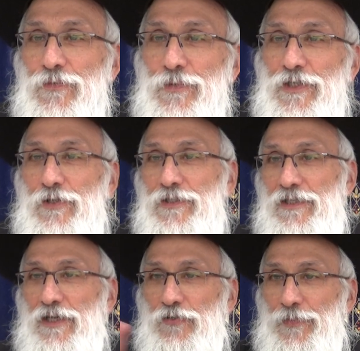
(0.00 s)
Well, you know,
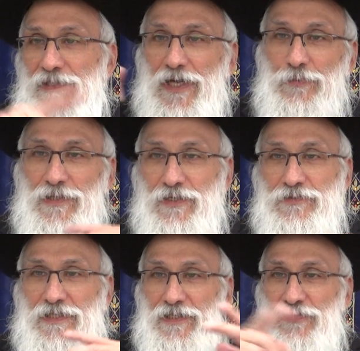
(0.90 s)
the husband died
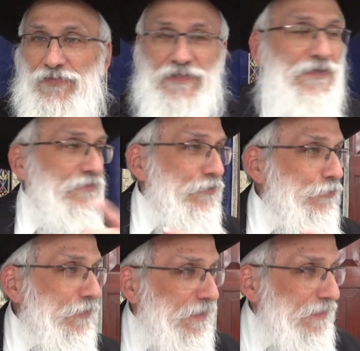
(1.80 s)
without kids and you have to
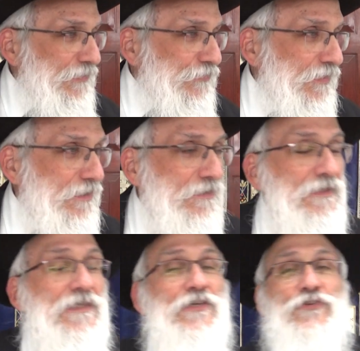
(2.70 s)
do chalitza.
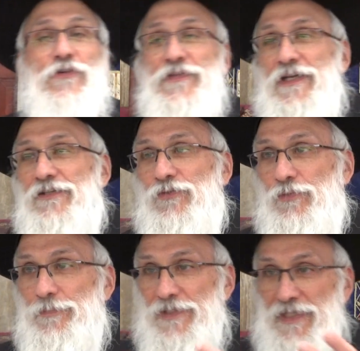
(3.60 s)
So there the
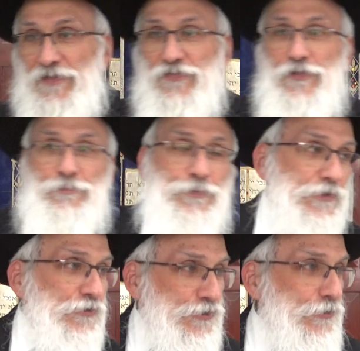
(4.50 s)
woman has to
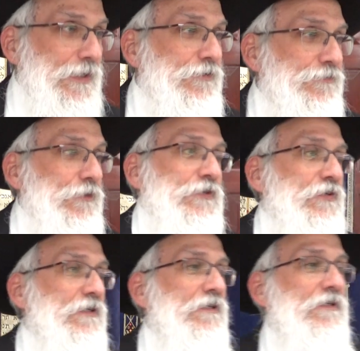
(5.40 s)
put the shoe on her
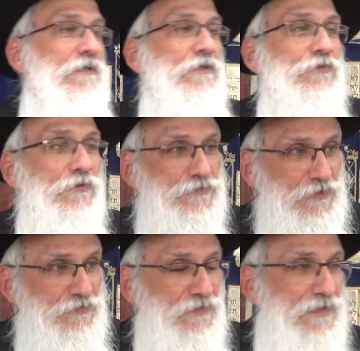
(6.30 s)
foot. So if she's a